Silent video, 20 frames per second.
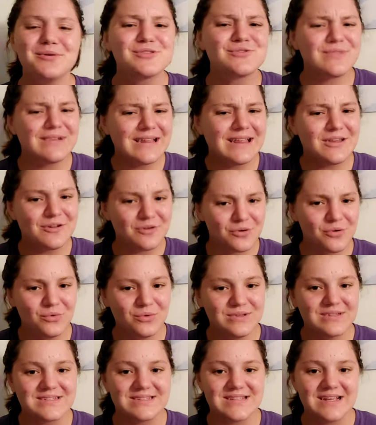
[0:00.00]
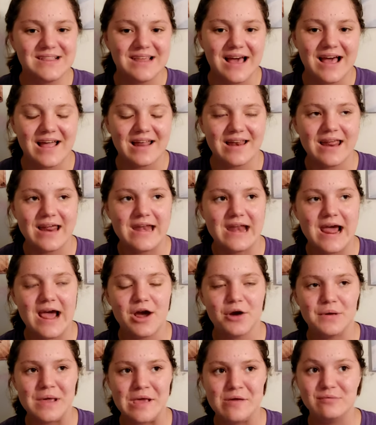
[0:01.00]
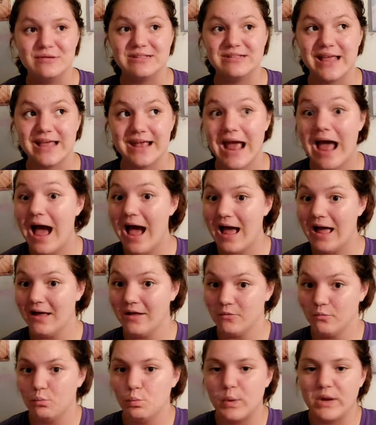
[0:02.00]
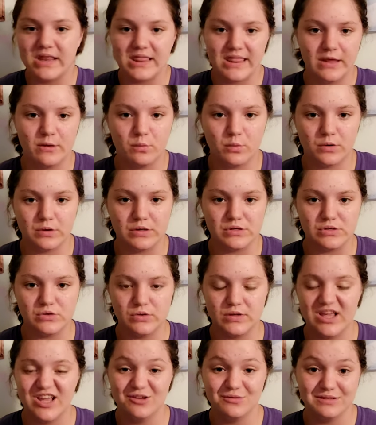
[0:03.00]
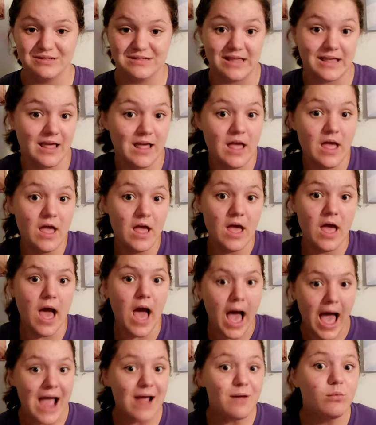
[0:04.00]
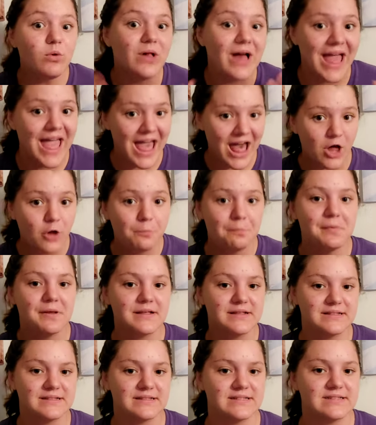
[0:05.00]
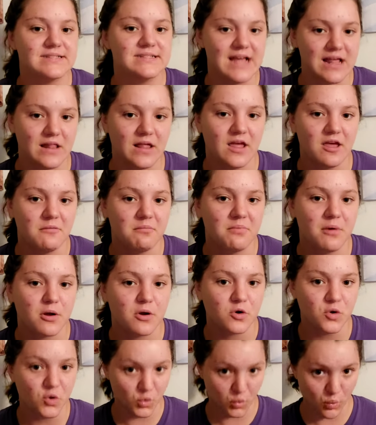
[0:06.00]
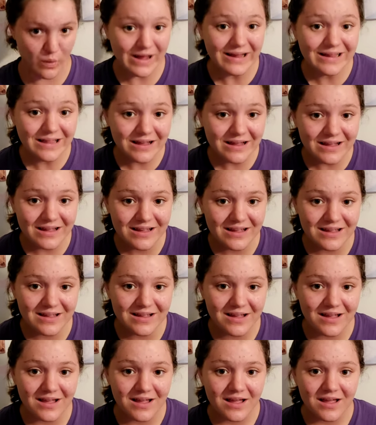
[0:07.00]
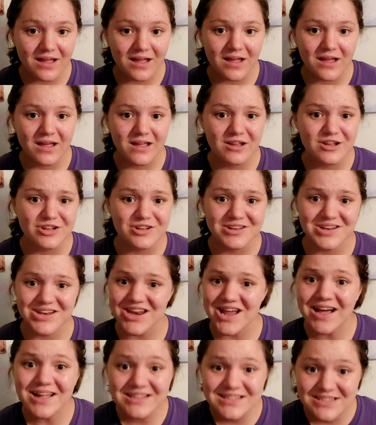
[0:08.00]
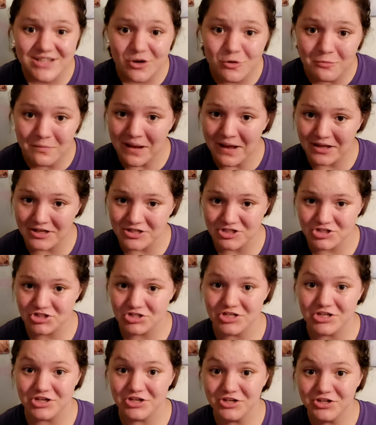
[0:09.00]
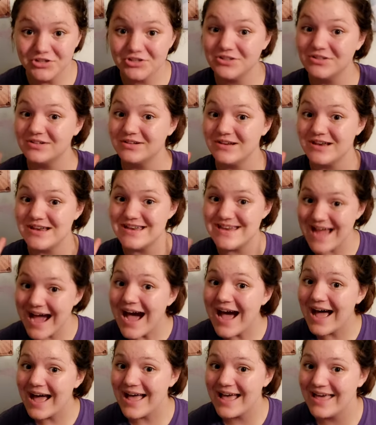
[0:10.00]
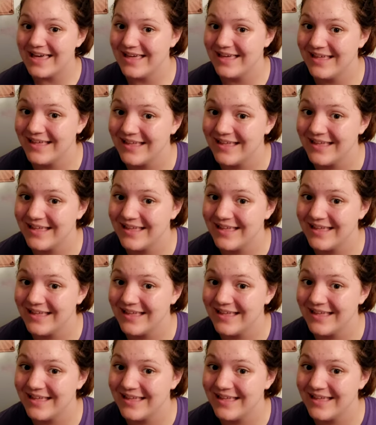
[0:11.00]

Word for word: was really cool to see that and how he was like, when they were adult, he was like, I will help Estella, but Cruella, not so much. You're not,